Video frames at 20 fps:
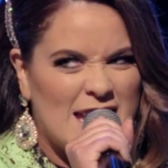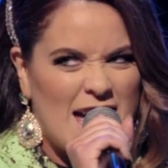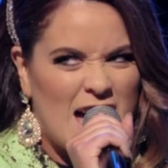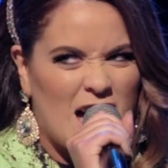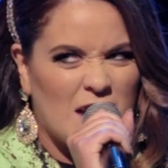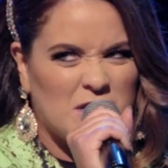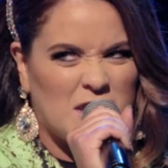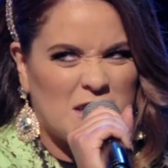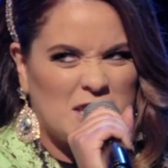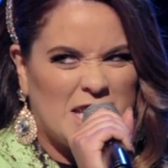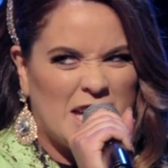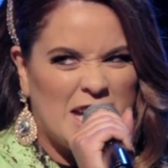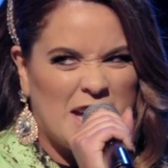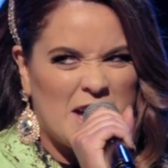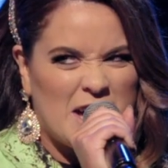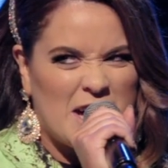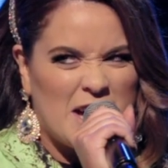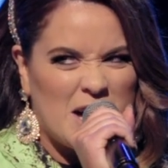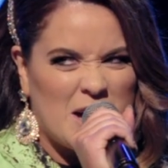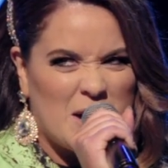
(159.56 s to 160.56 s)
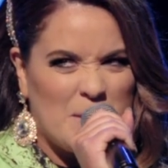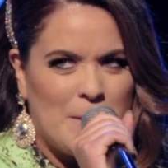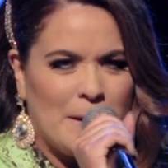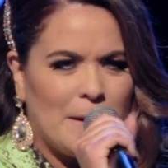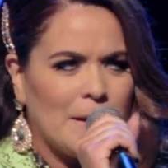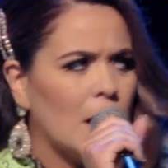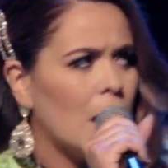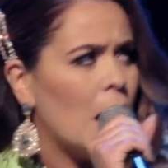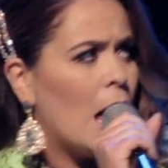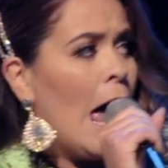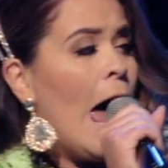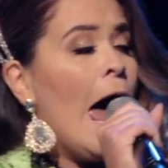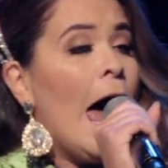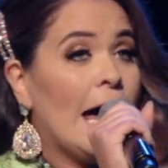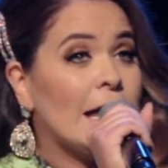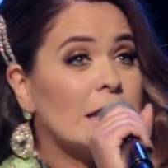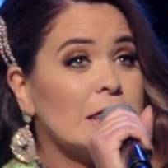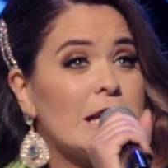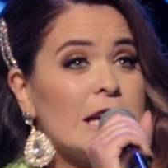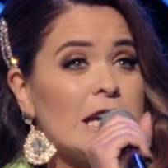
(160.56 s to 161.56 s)
out the tub.
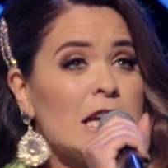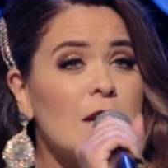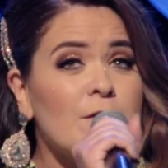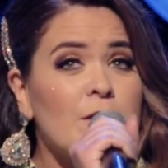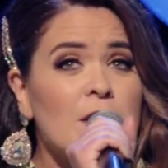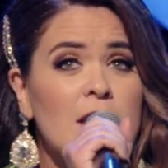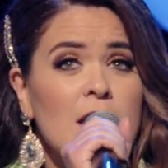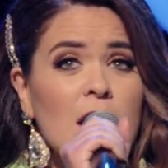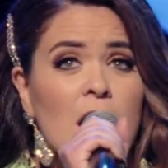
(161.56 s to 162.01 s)
And leaving